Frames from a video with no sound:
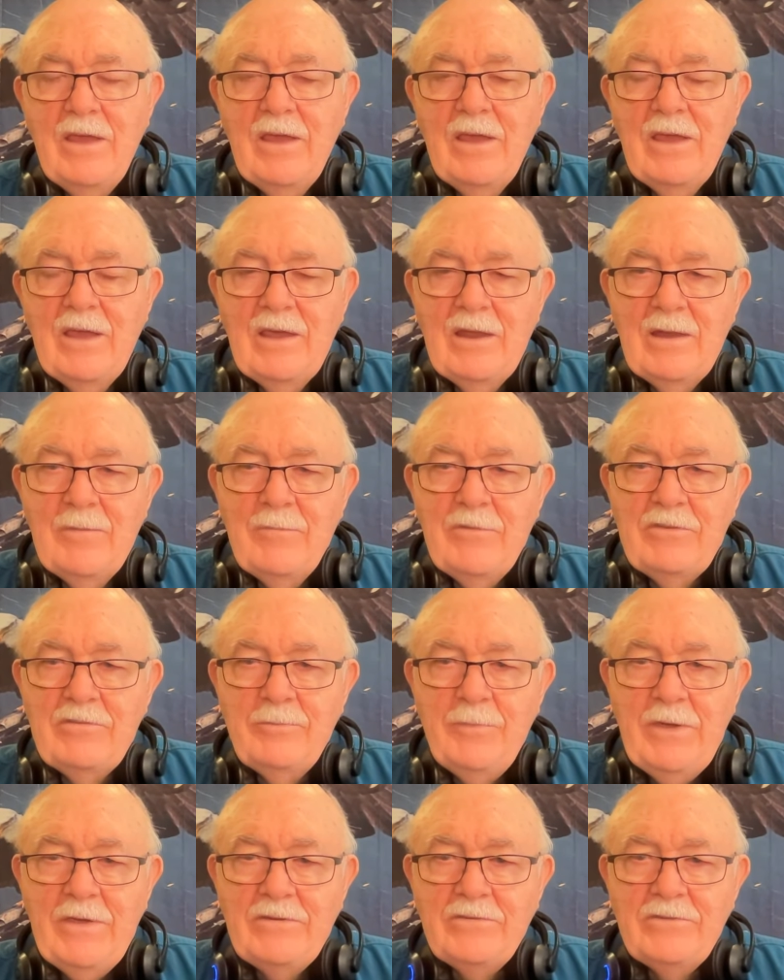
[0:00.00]
And I'm
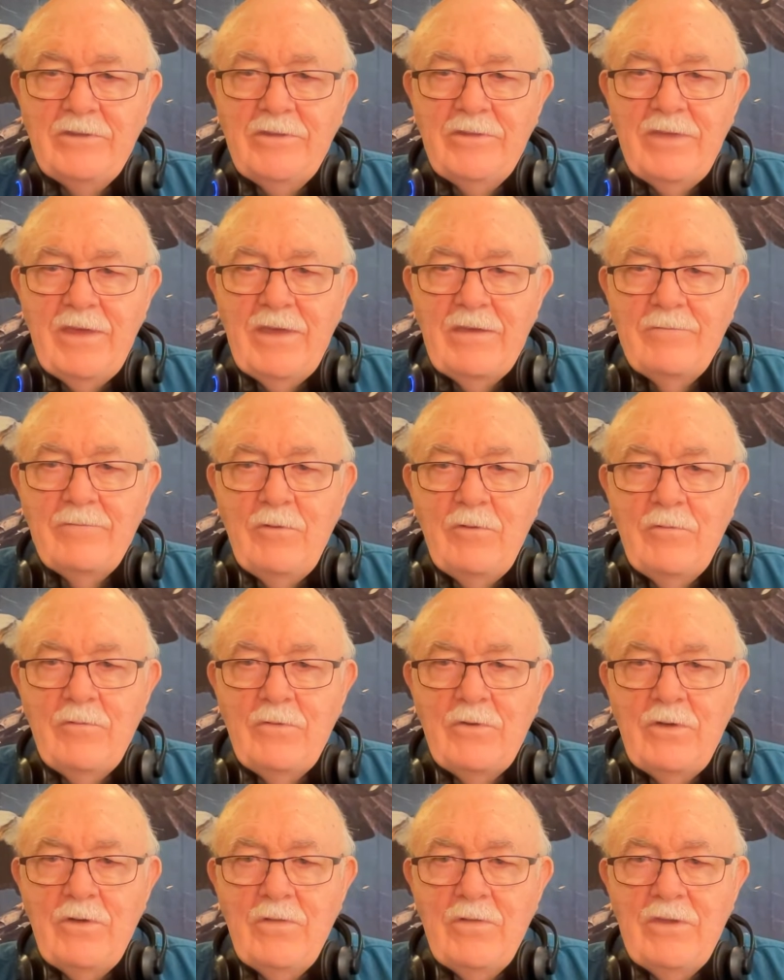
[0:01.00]
especially thankful
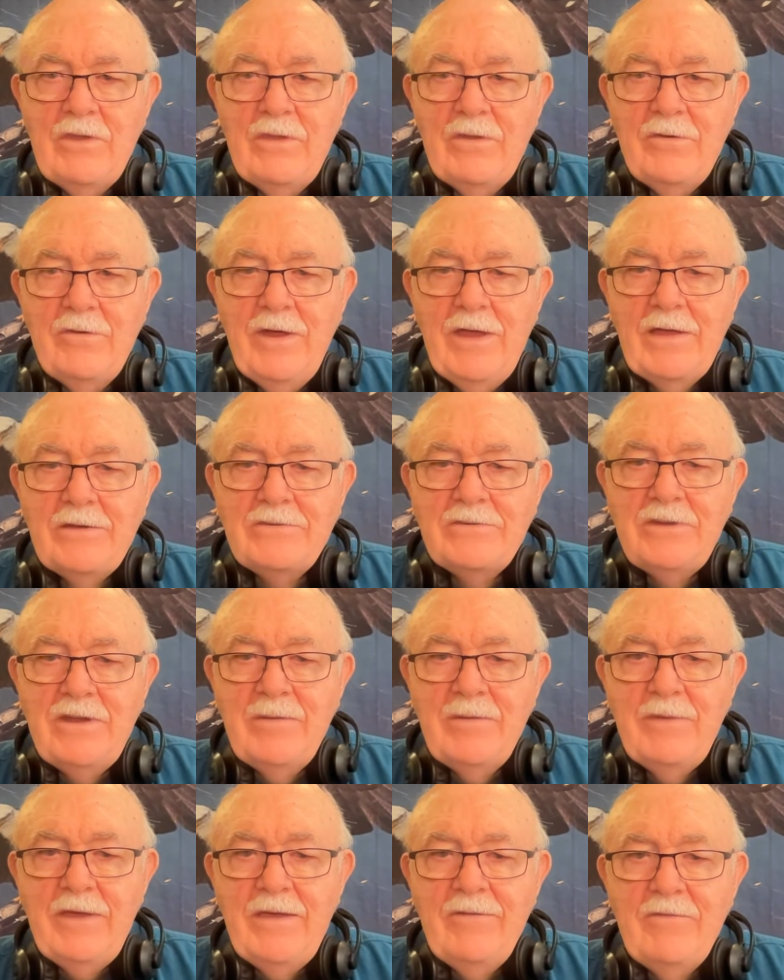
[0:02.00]
for all the interaction
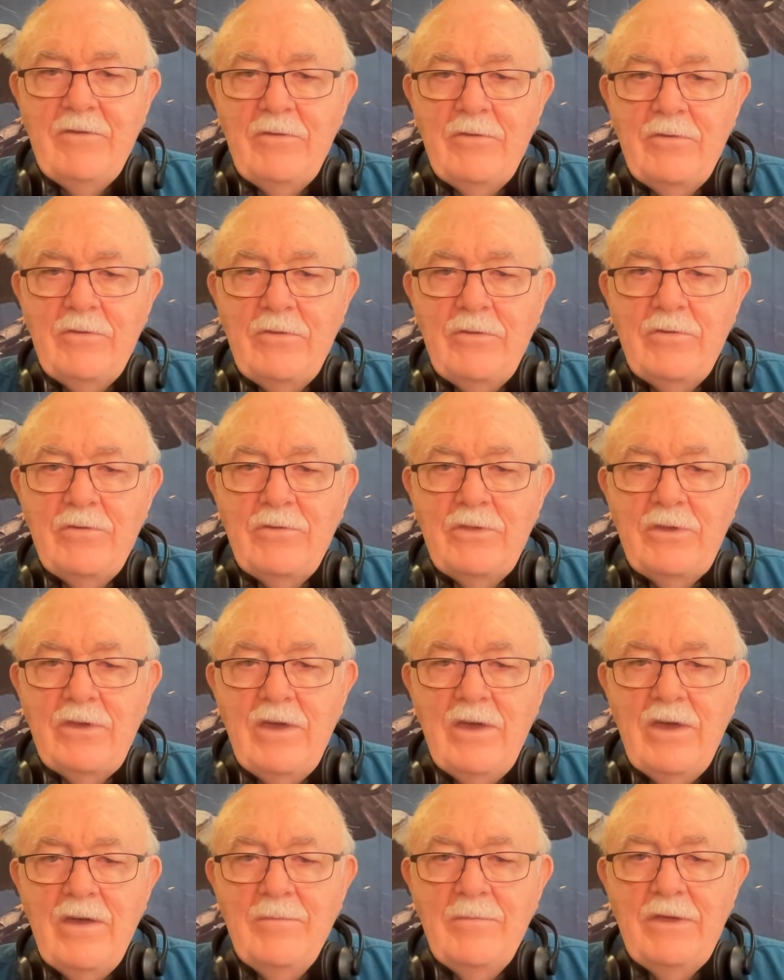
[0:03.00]
I'm having with you in the
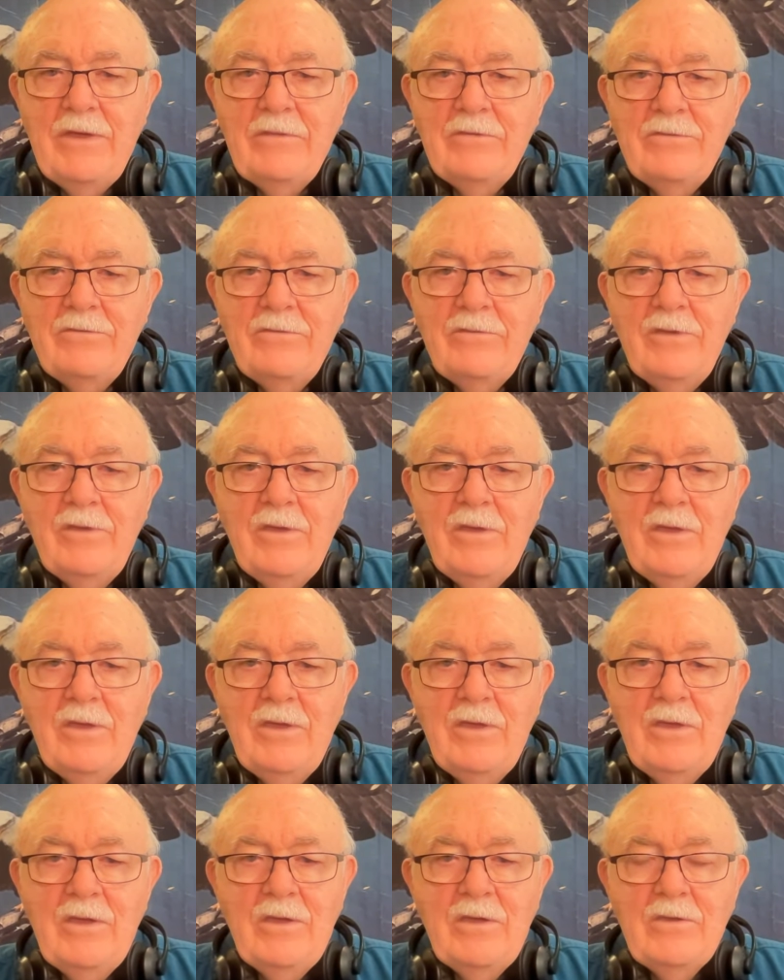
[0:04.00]
comments.
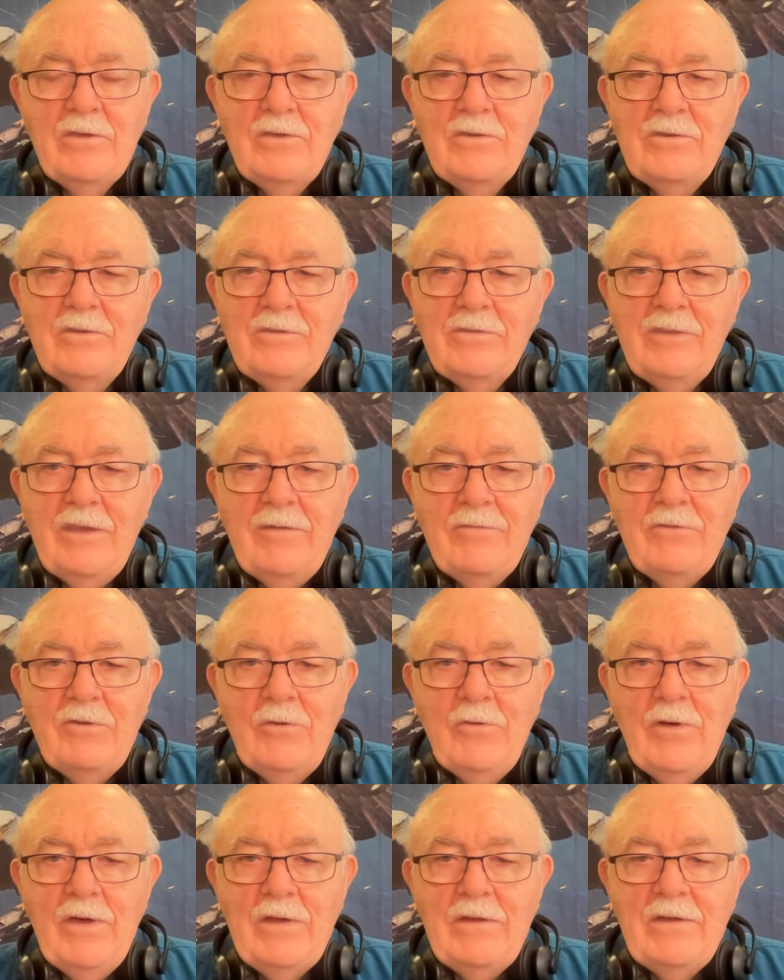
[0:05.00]
You just have
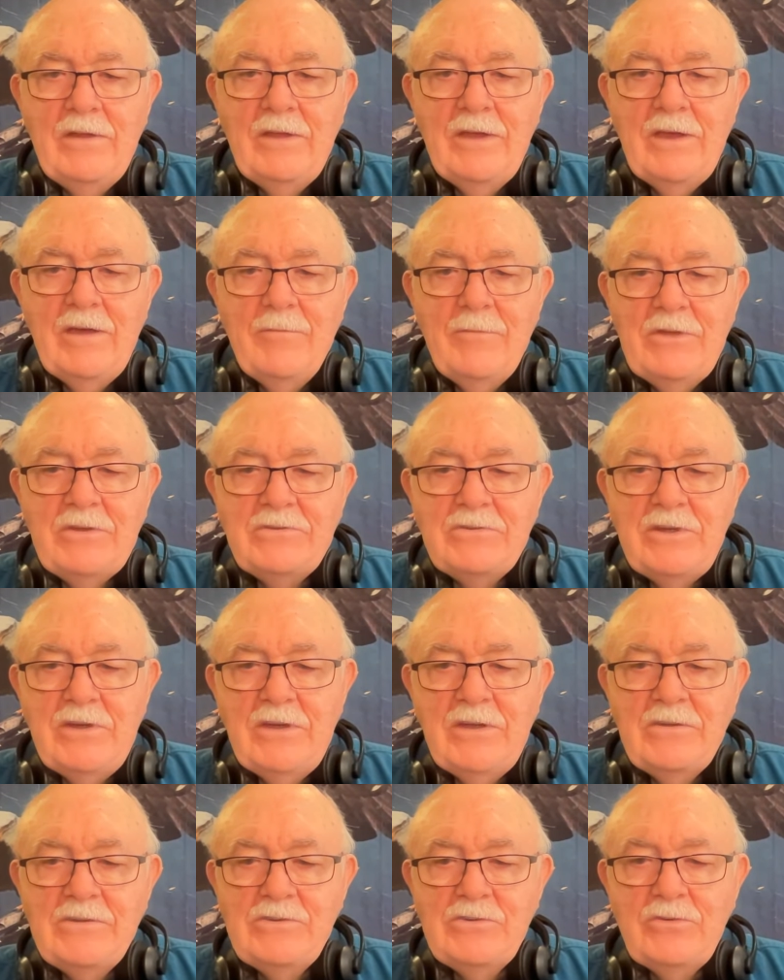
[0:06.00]
no idea how much I
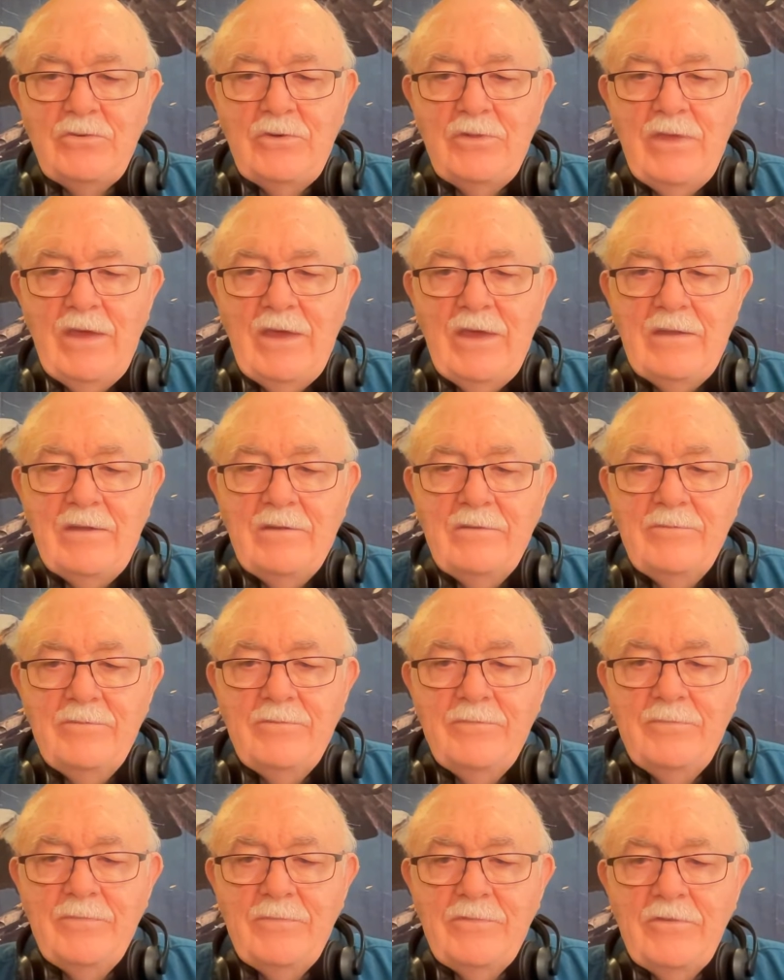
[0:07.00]
enjoy that.
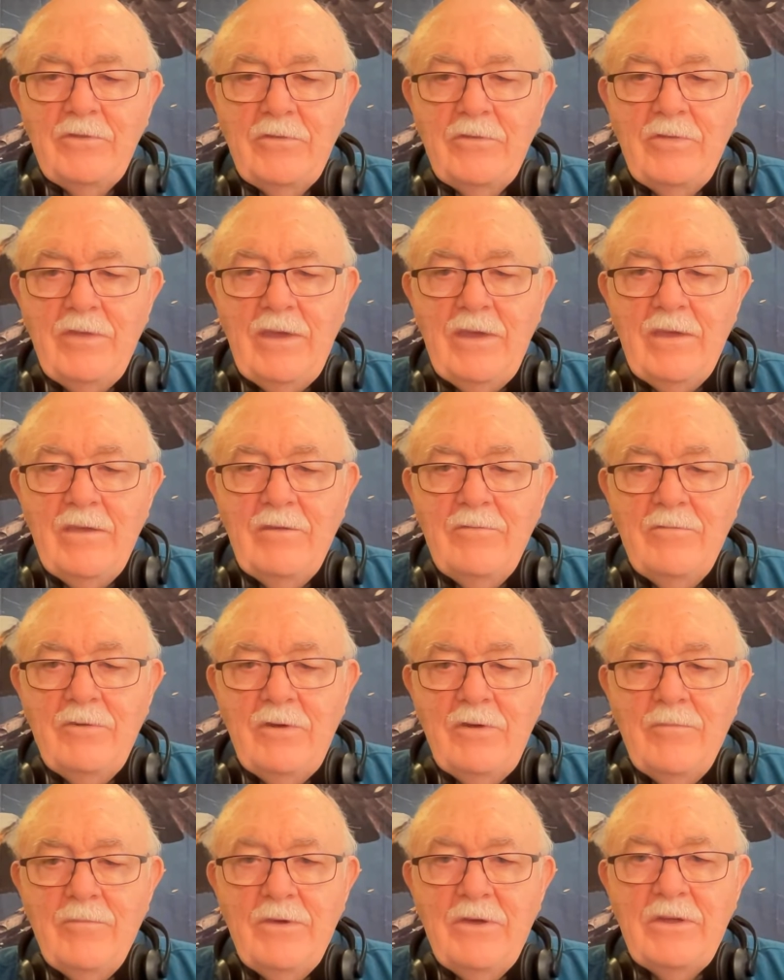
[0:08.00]
So thank you
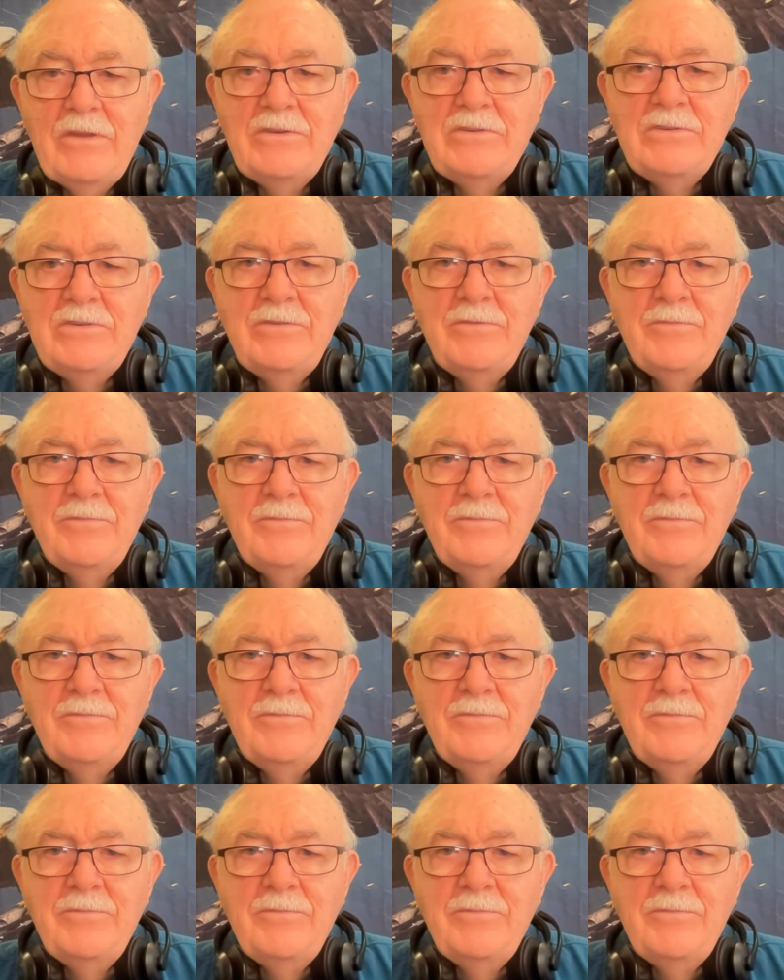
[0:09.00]
very much.